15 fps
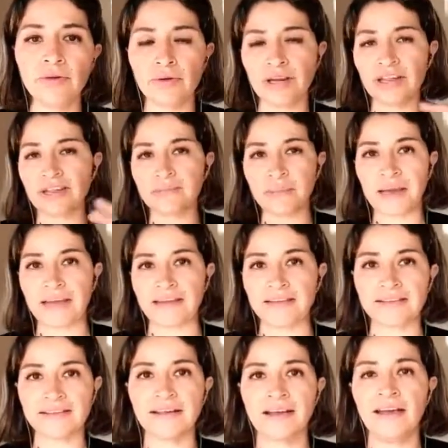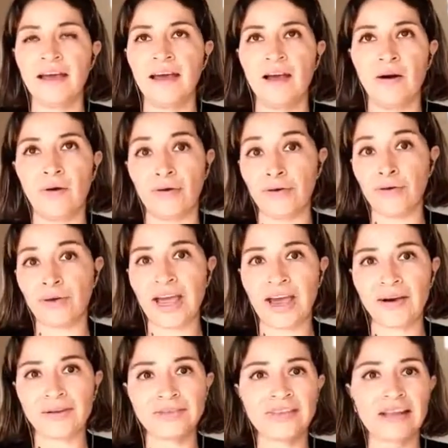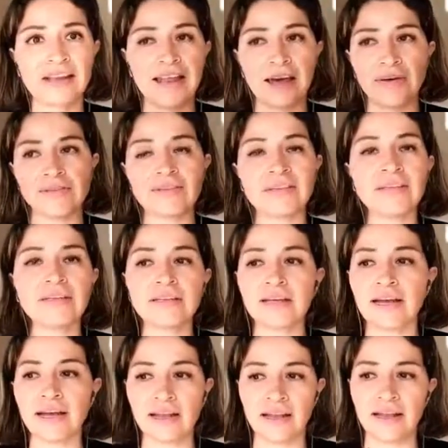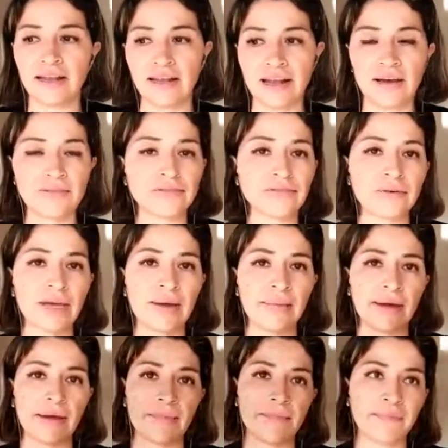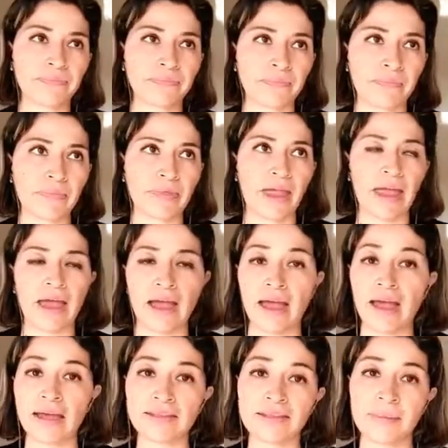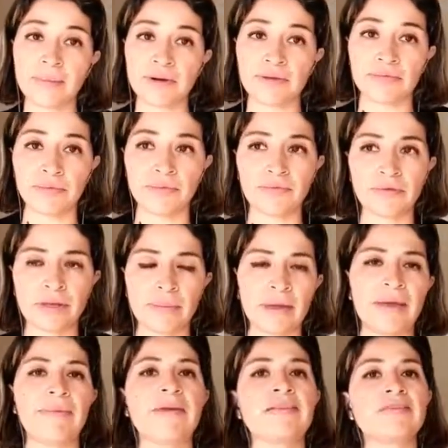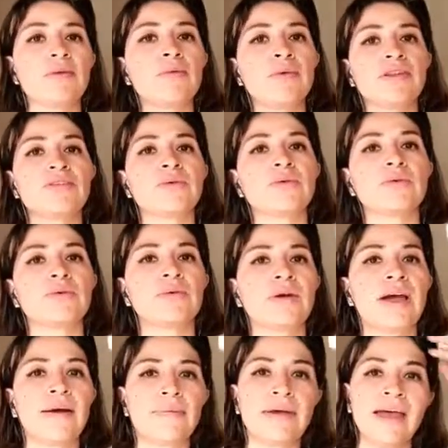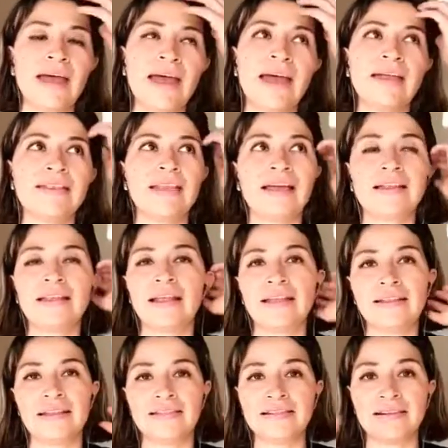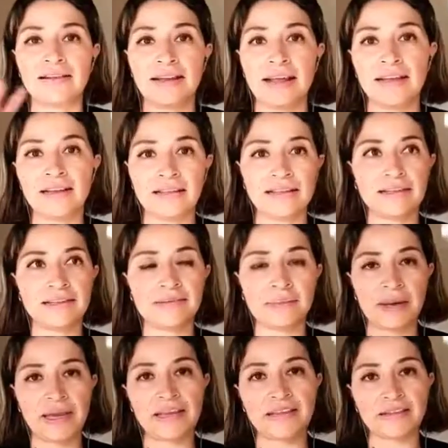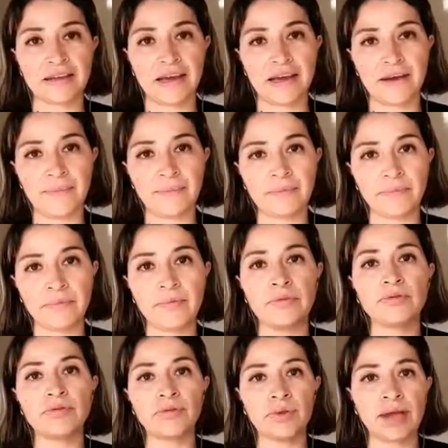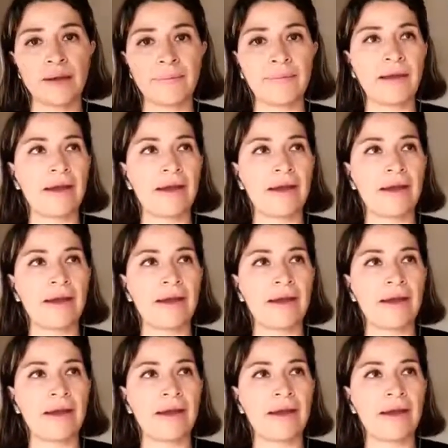space or your house allows to have a separate room for the baby. It's always good to have that designated space to have